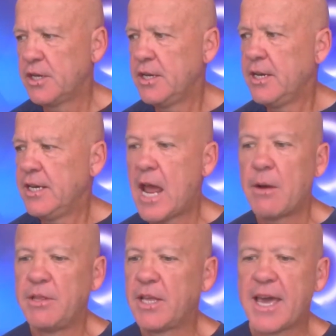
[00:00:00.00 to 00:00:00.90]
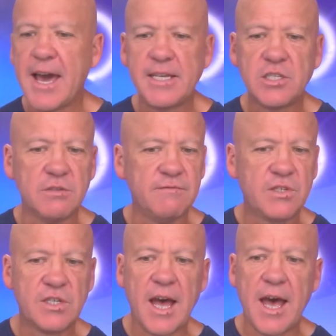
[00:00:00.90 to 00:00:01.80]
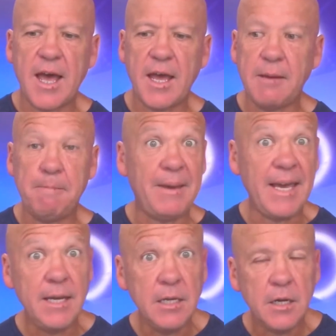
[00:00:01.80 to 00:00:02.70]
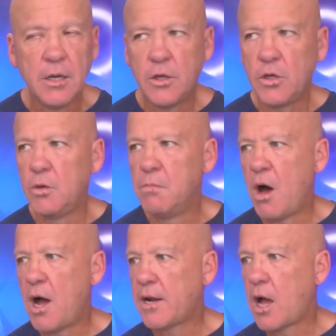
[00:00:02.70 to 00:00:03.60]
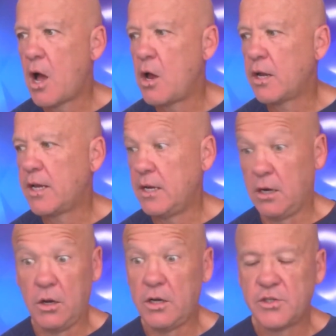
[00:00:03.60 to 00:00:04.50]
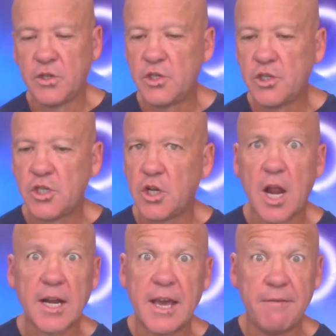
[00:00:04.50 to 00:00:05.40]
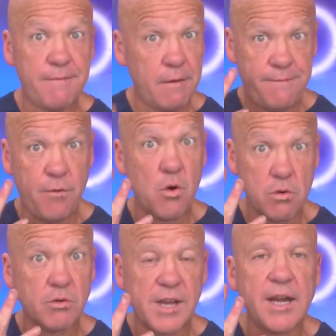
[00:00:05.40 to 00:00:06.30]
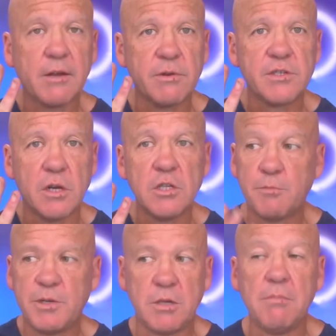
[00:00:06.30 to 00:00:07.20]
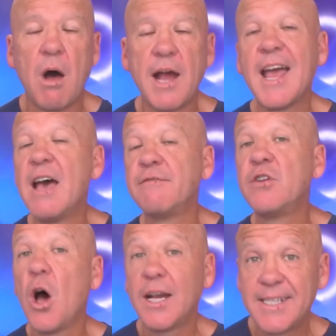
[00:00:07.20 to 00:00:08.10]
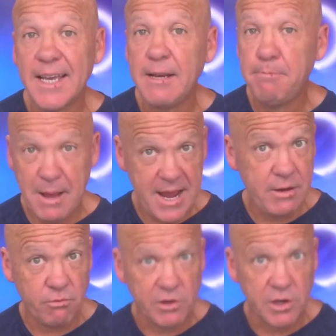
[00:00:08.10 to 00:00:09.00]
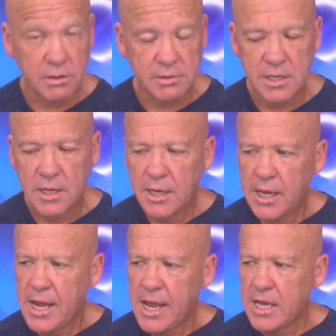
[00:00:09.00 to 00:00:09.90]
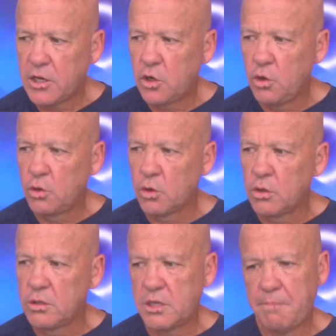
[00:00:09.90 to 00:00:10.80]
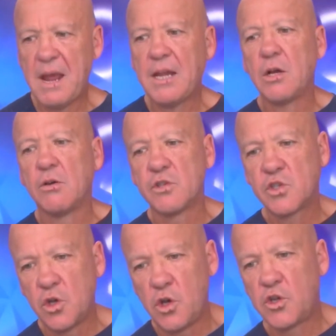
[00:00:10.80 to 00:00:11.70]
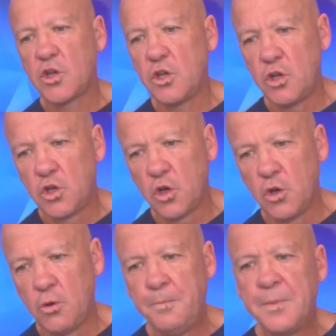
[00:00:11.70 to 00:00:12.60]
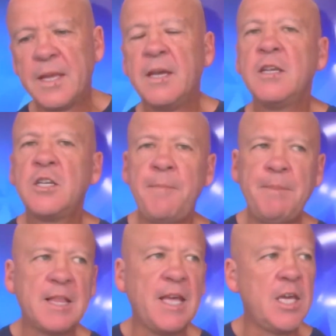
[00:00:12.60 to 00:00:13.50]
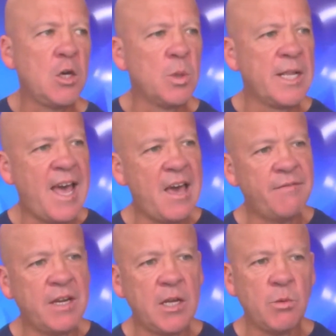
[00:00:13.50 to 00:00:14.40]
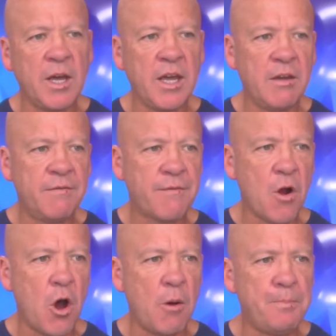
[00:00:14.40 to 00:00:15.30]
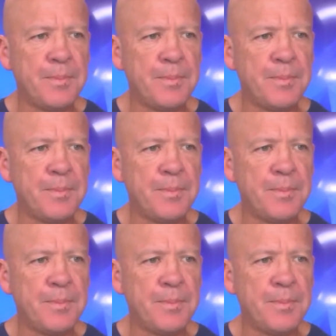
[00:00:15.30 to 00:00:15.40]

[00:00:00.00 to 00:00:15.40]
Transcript: Now, in the case of, say, Bing, you might only, in a lot of searches, you'll only have 4 organic results, but you might have 19 paid results. In Google, depending on the search that you do, typically you will have anywhere from